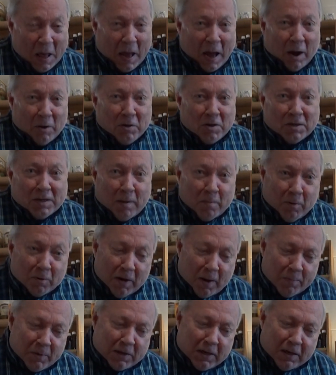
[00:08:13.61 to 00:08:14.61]
How do you say bon
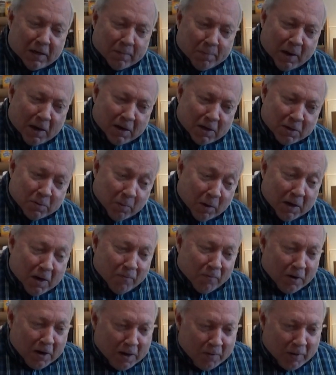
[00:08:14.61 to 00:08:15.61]
appetit in Spanish?
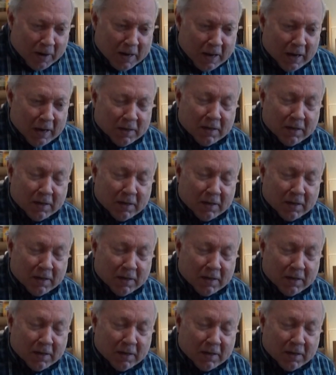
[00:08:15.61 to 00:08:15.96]
Whatever, anyway.